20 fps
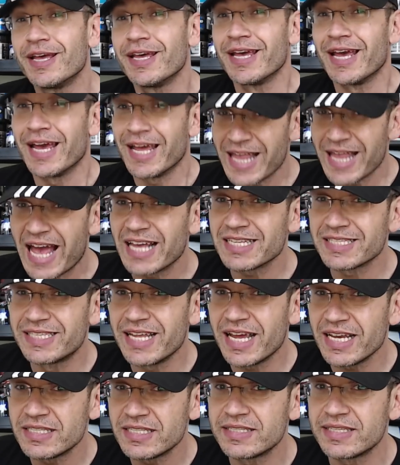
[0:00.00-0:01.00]
and as
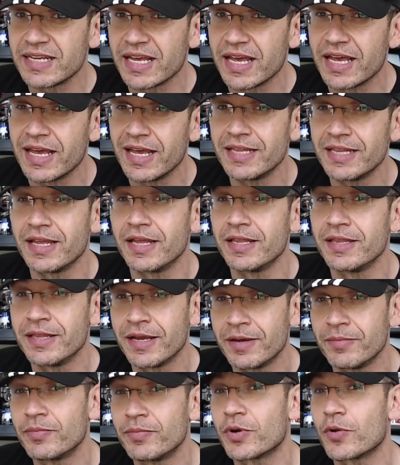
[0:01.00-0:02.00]
they say, the
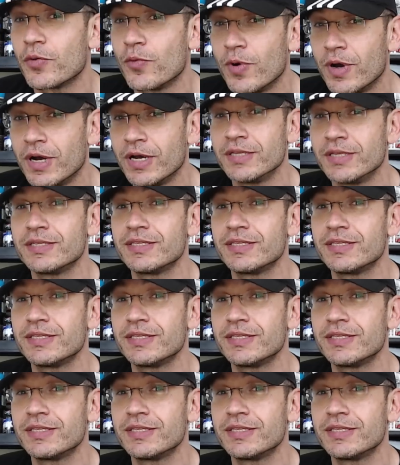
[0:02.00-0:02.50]
#1